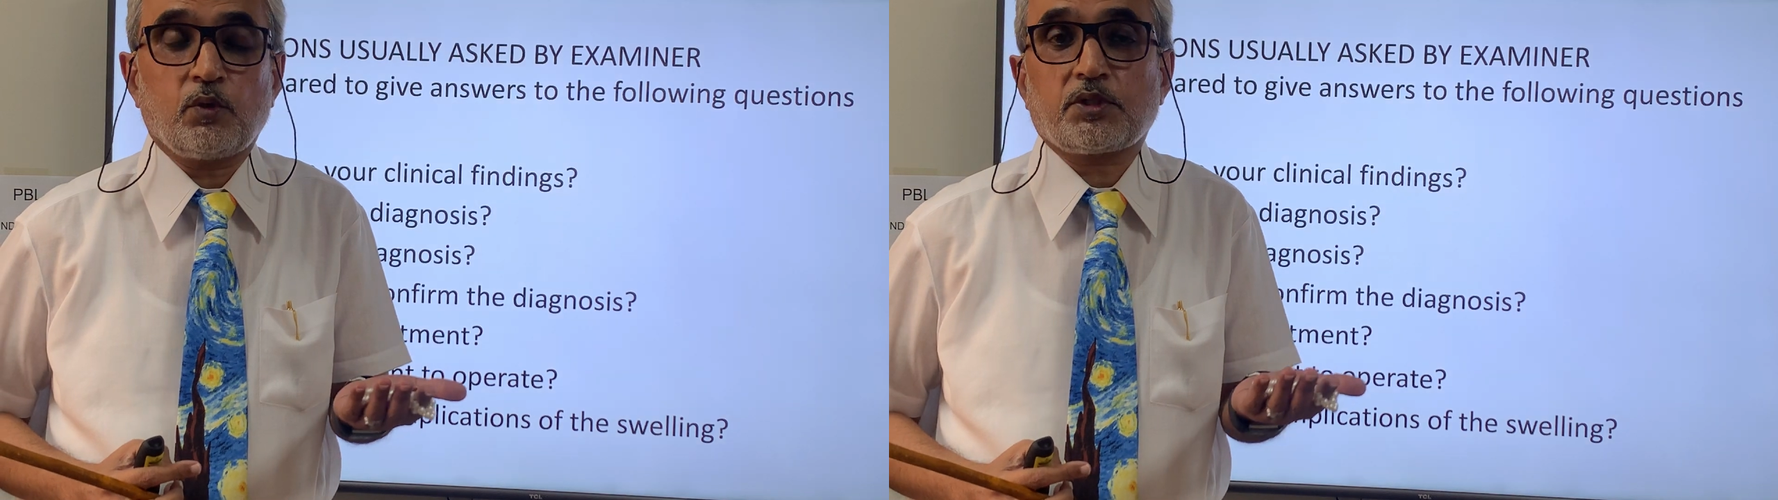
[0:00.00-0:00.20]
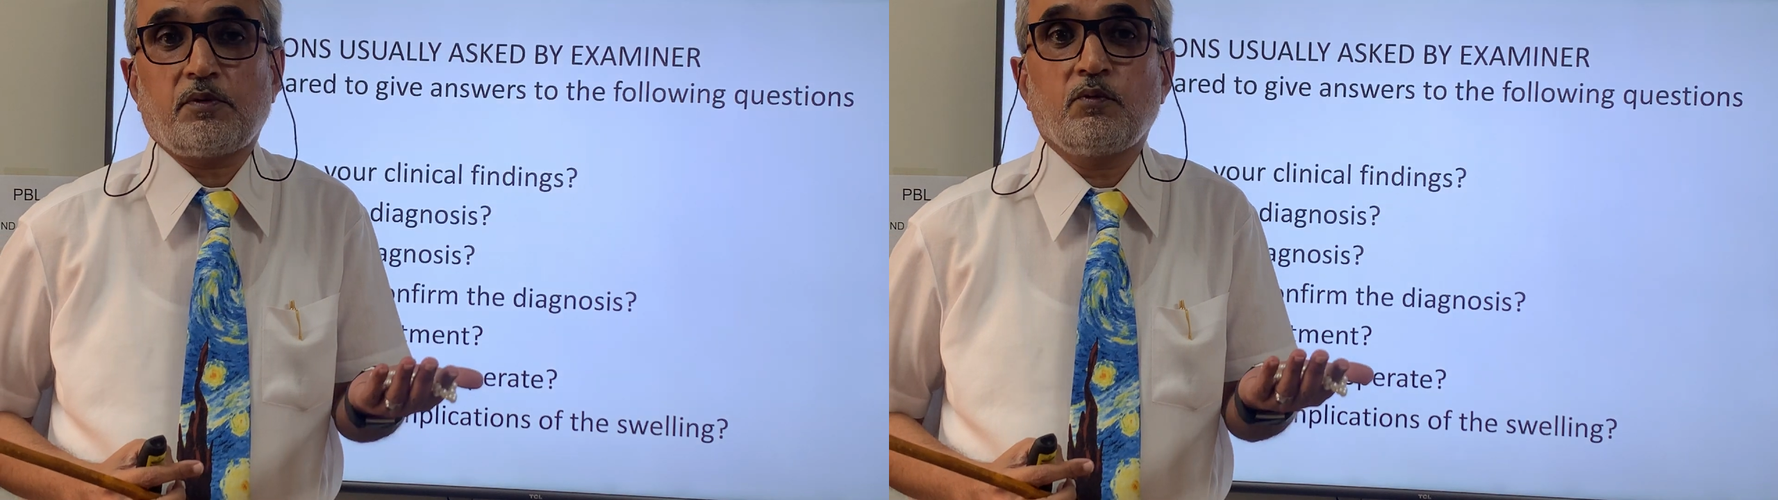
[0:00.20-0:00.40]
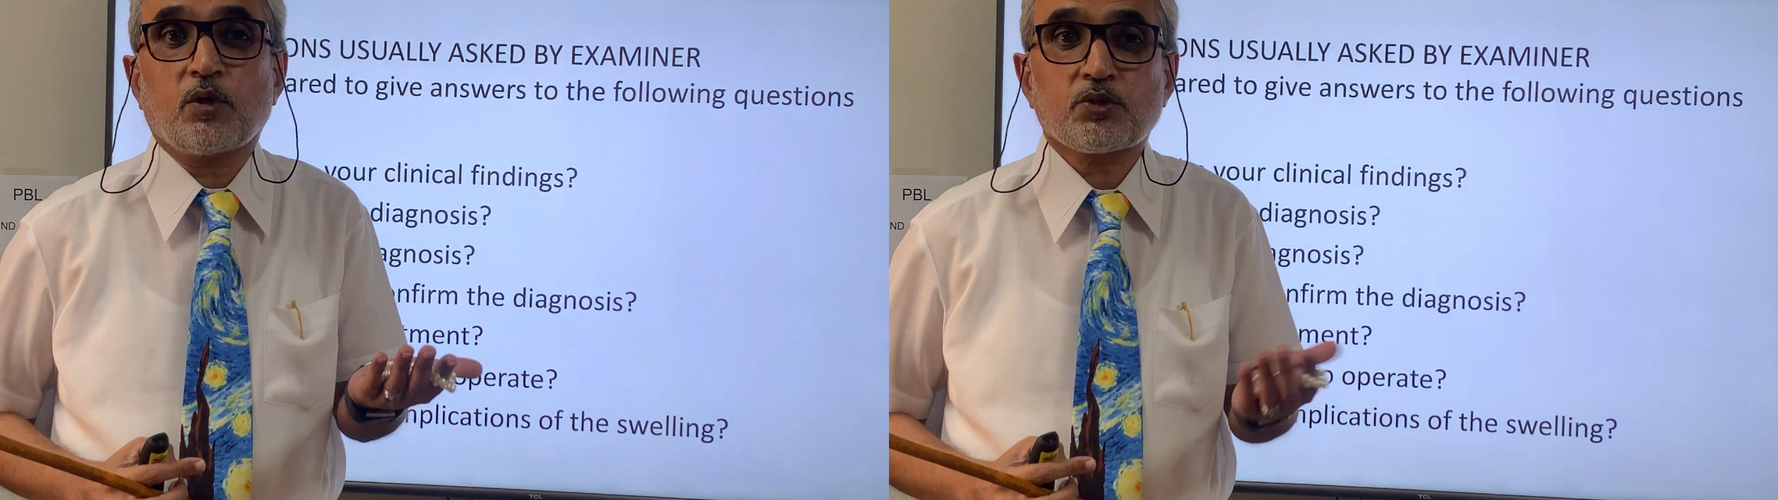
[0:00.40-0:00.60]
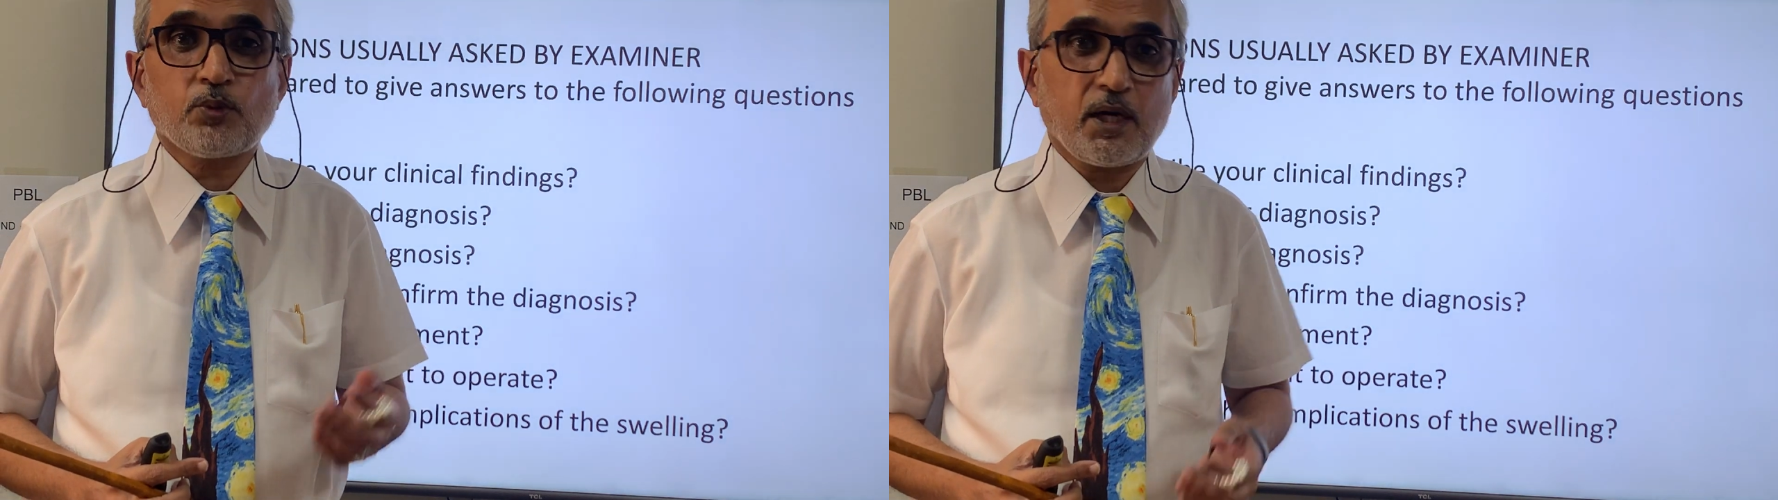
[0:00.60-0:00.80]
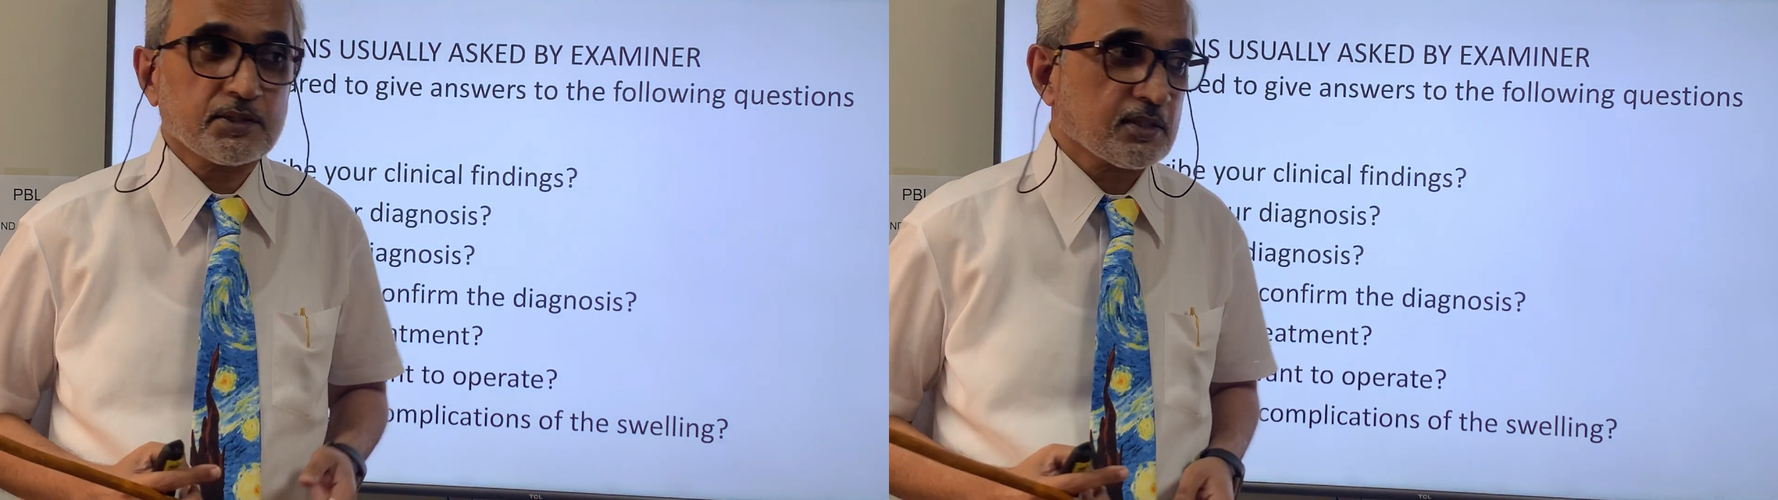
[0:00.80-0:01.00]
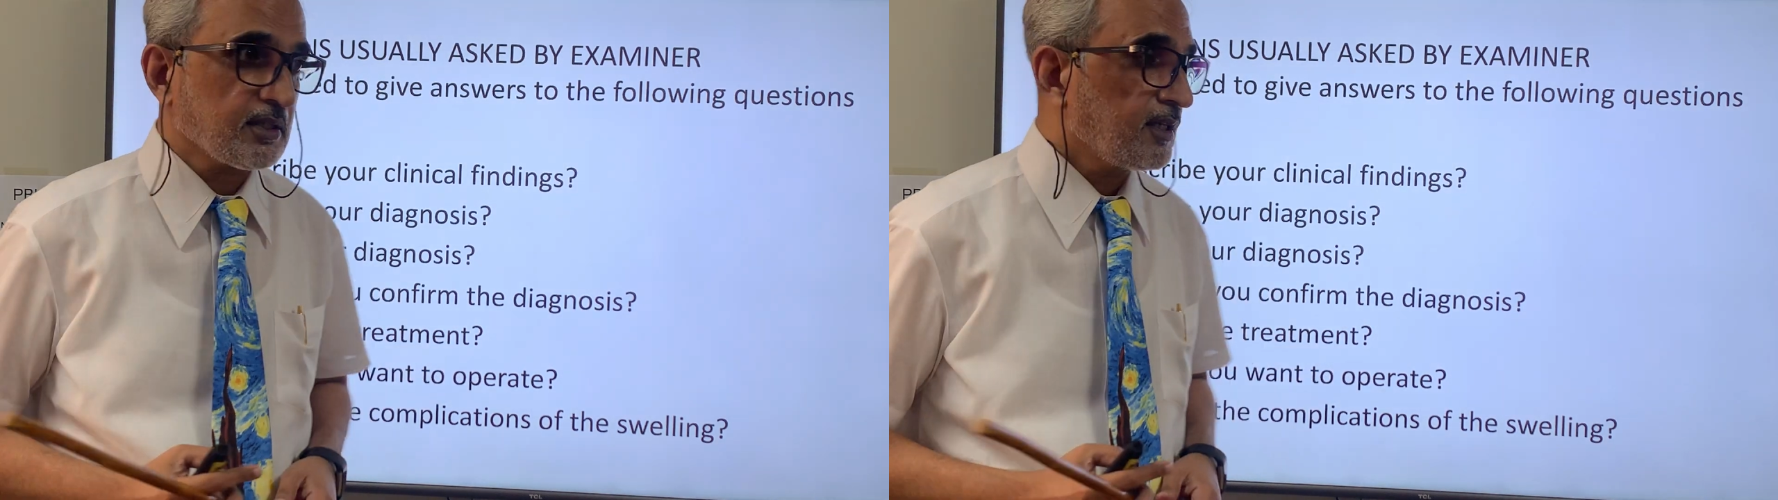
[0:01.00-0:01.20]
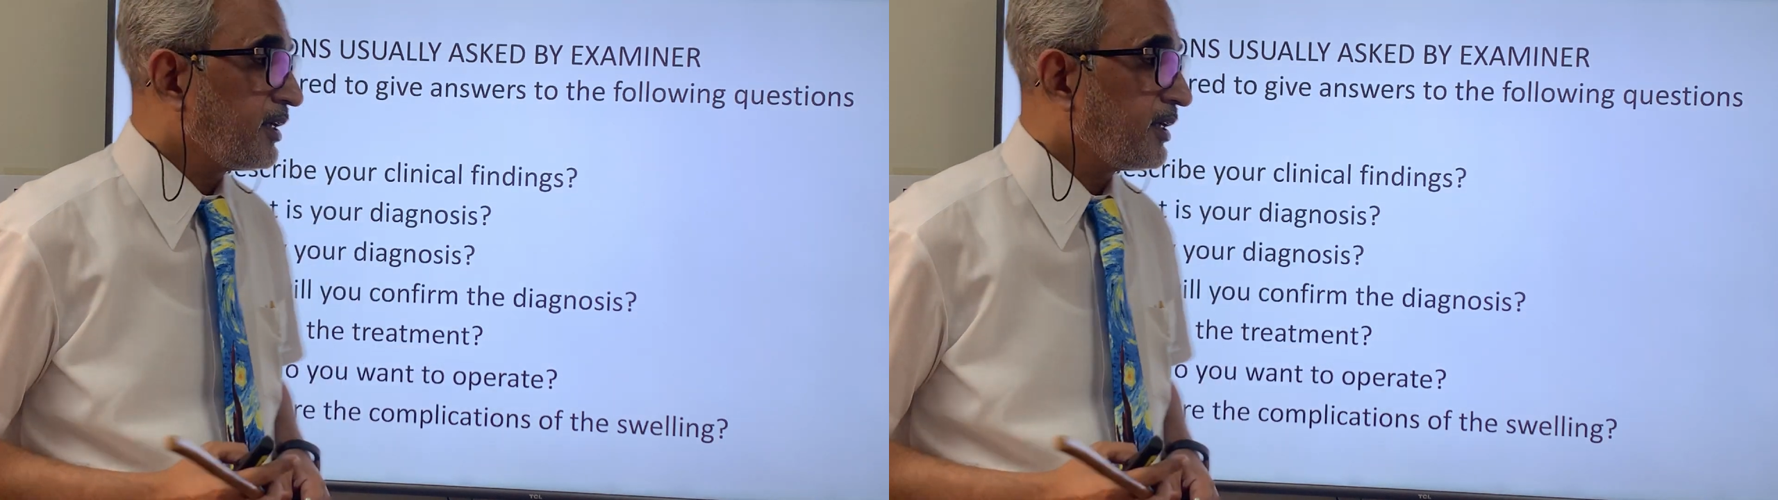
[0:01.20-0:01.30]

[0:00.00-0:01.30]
whatever he wants to ask.